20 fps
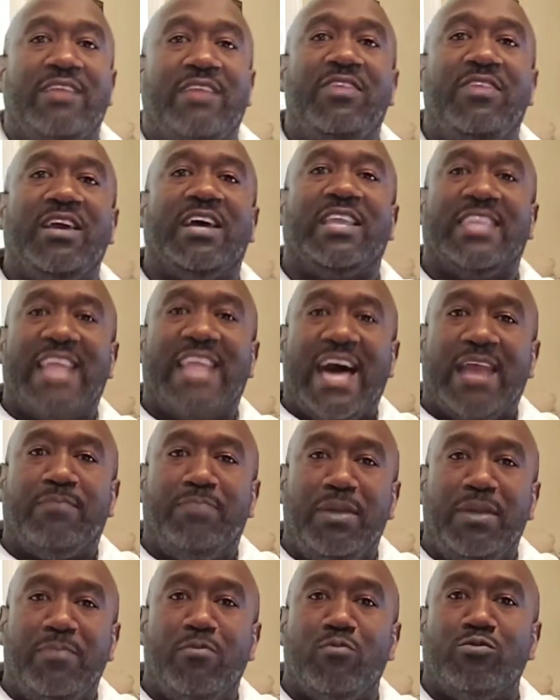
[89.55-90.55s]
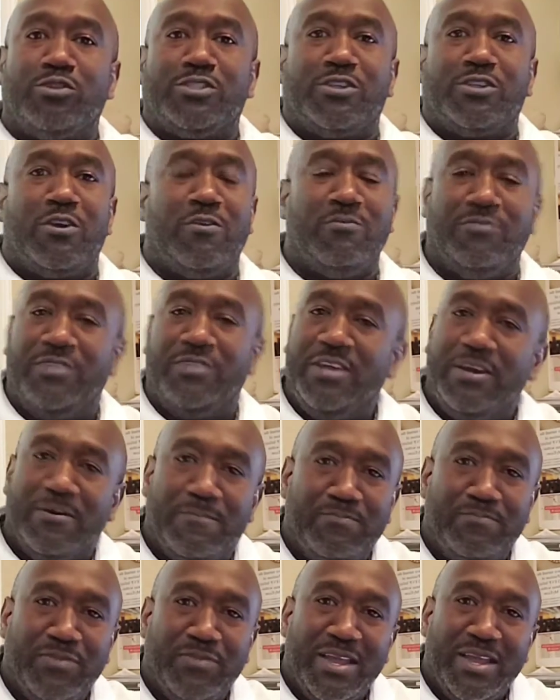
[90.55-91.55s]
they think a lot of people will serve
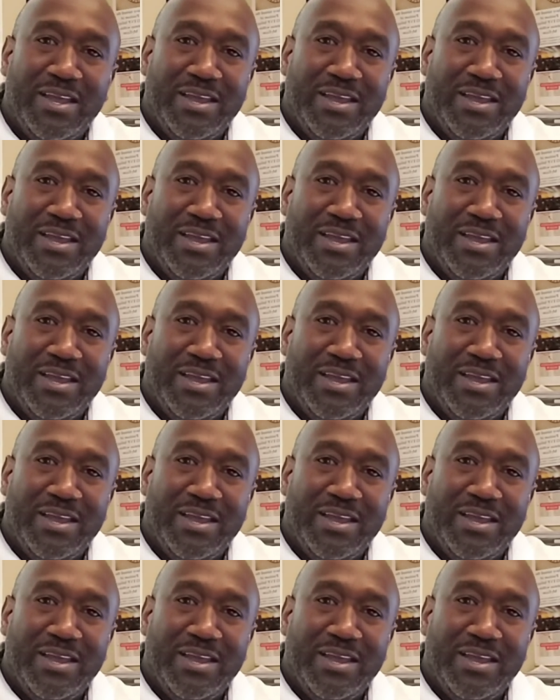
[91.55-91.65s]
them.